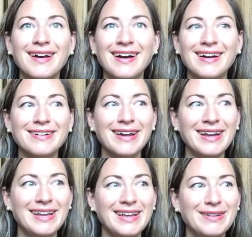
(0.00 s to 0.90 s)

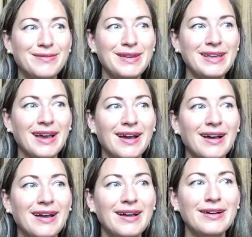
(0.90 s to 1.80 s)
Alrighty, we
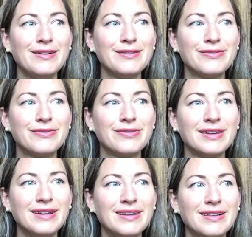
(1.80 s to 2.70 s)
have...
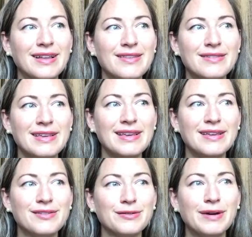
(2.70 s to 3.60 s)
Let's see,
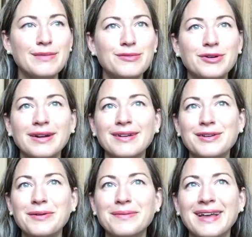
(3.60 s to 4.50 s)
is there one more?
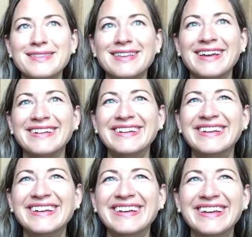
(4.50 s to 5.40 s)
Nope, that's it.
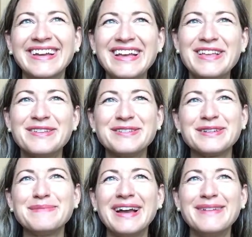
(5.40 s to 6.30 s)
Those
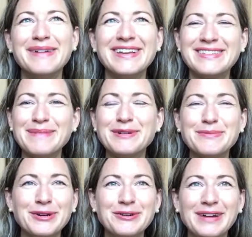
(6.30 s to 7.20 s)
are my summer
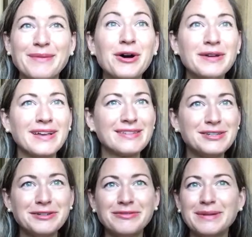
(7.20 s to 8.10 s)
program. Oh yes, I
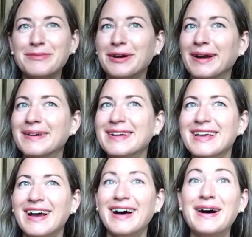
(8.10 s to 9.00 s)
do have one more.
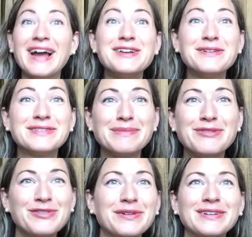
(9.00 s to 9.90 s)
I know some
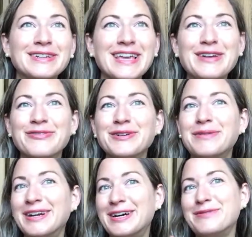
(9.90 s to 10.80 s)
of you are looking for
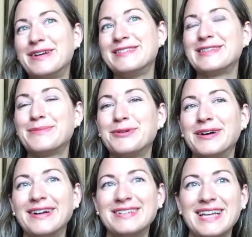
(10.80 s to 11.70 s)
one-on-one
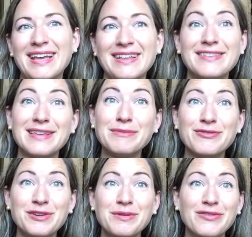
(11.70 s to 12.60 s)
support, and some
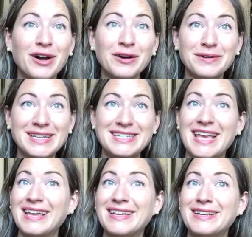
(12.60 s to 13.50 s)
of you have already
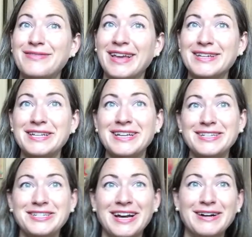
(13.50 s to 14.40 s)
taken
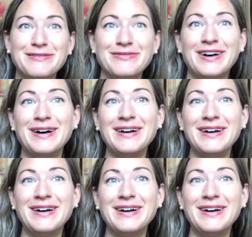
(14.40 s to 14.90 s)
advantage of